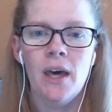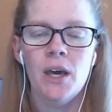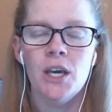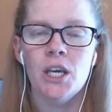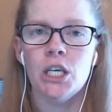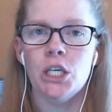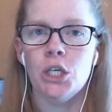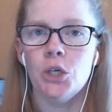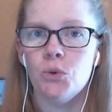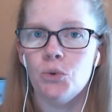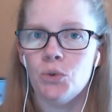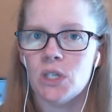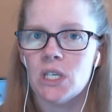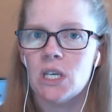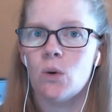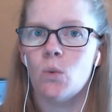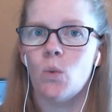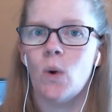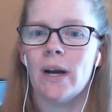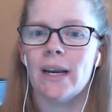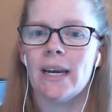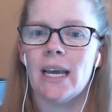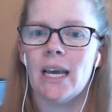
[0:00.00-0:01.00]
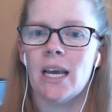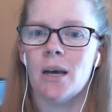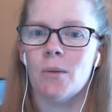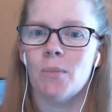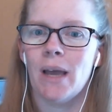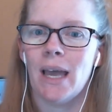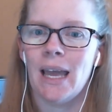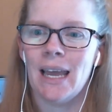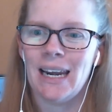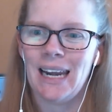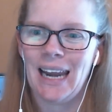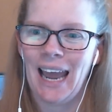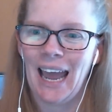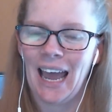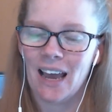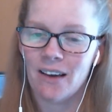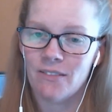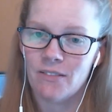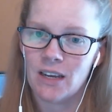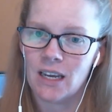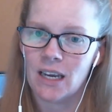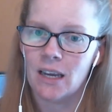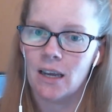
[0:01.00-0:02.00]
using YNAB and
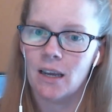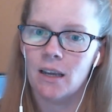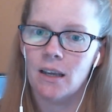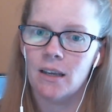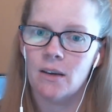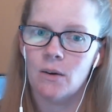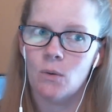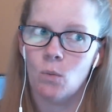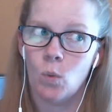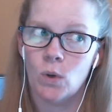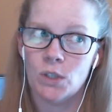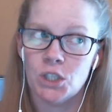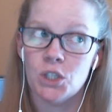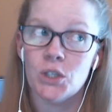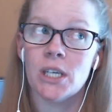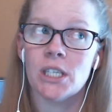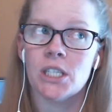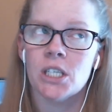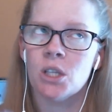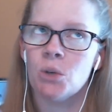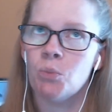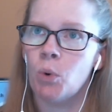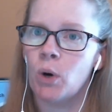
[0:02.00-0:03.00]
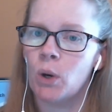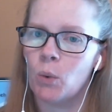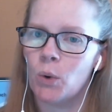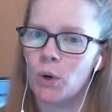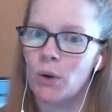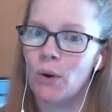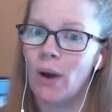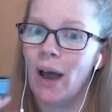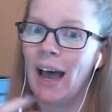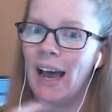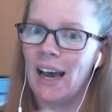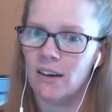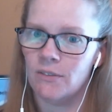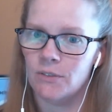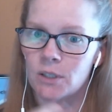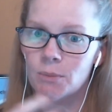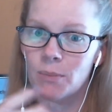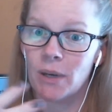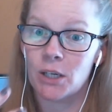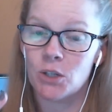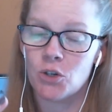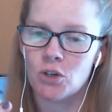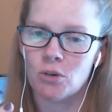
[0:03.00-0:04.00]
once you get to the point where you have
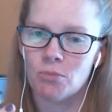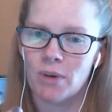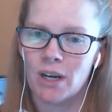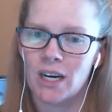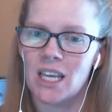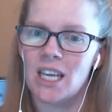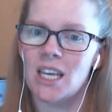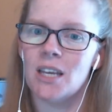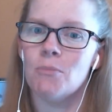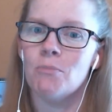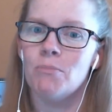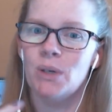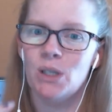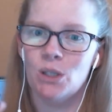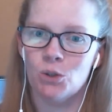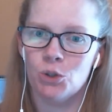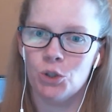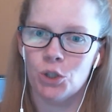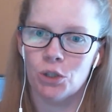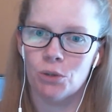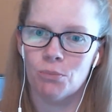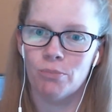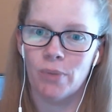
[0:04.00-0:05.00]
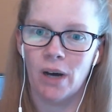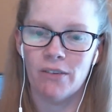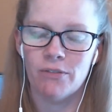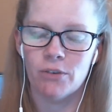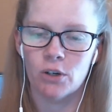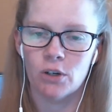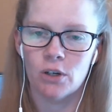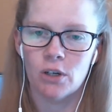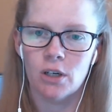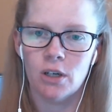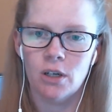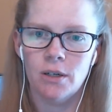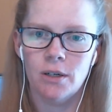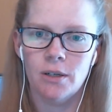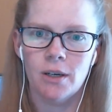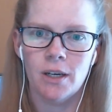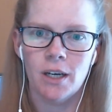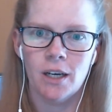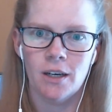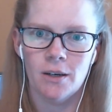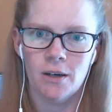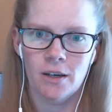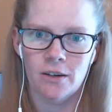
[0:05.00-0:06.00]
some extra money and built your buffer
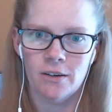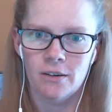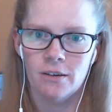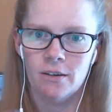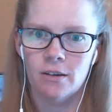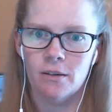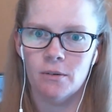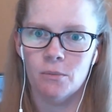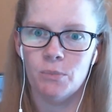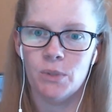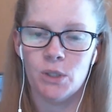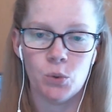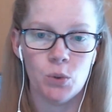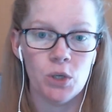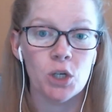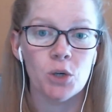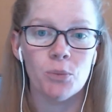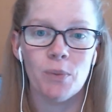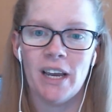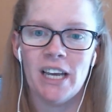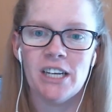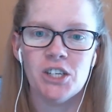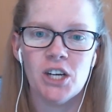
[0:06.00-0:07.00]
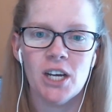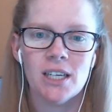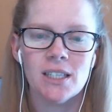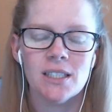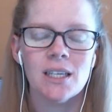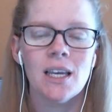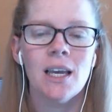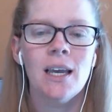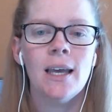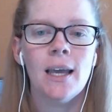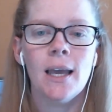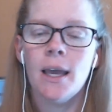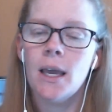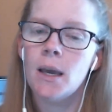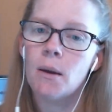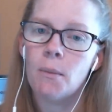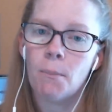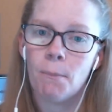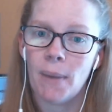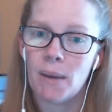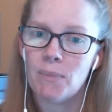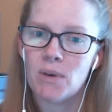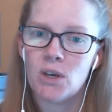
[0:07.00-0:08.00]
between your paychecks,
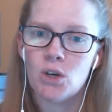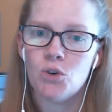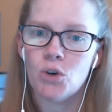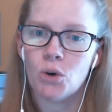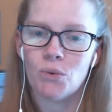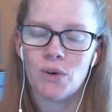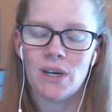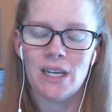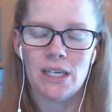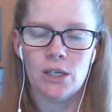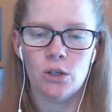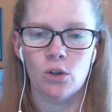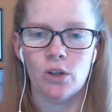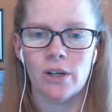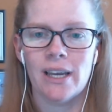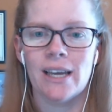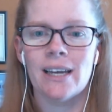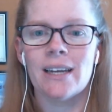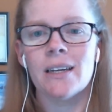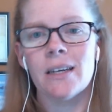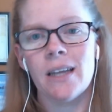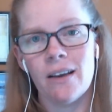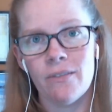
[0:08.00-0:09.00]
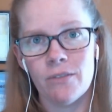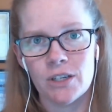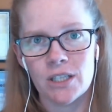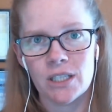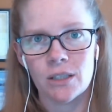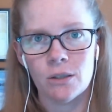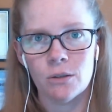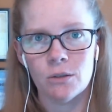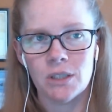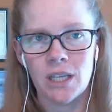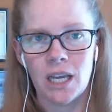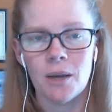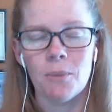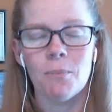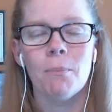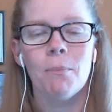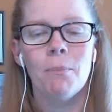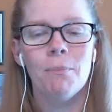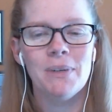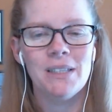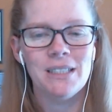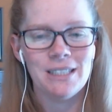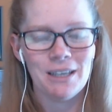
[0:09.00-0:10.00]
maybe you don't need to look at it every single day.
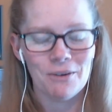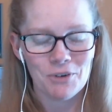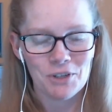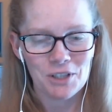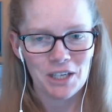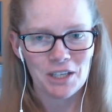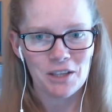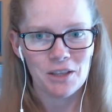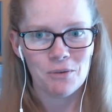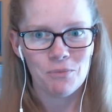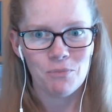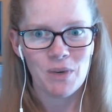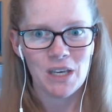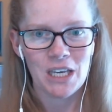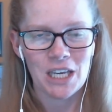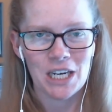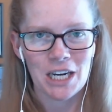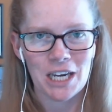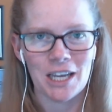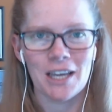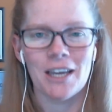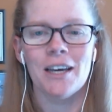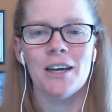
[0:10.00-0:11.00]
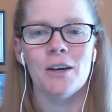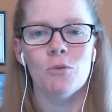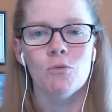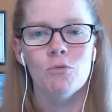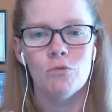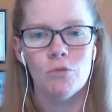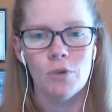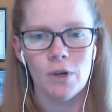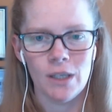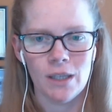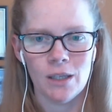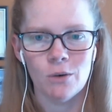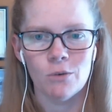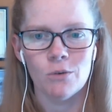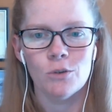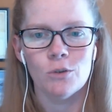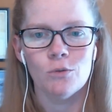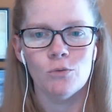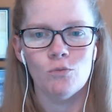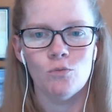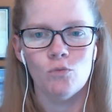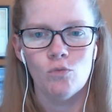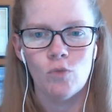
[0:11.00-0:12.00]
But definitely in the beginning, I really
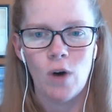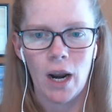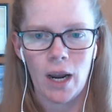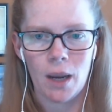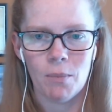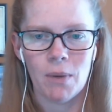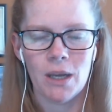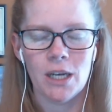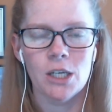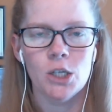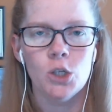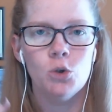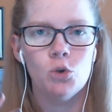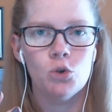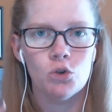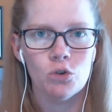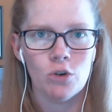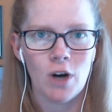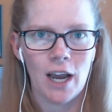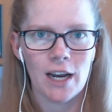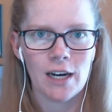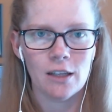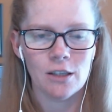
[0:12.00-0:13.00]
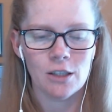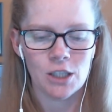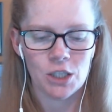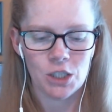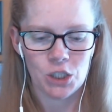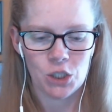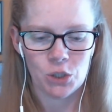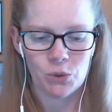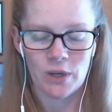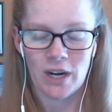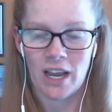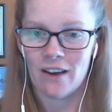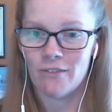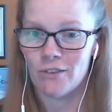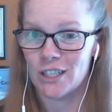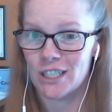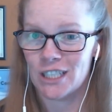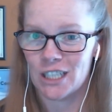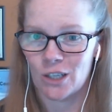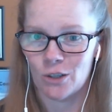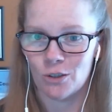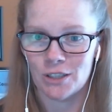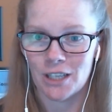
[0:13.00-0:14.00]
recommend you try to do it every
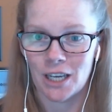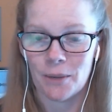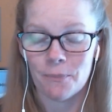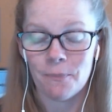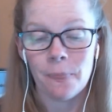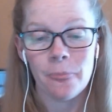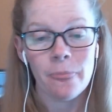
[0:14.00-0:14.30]
single day.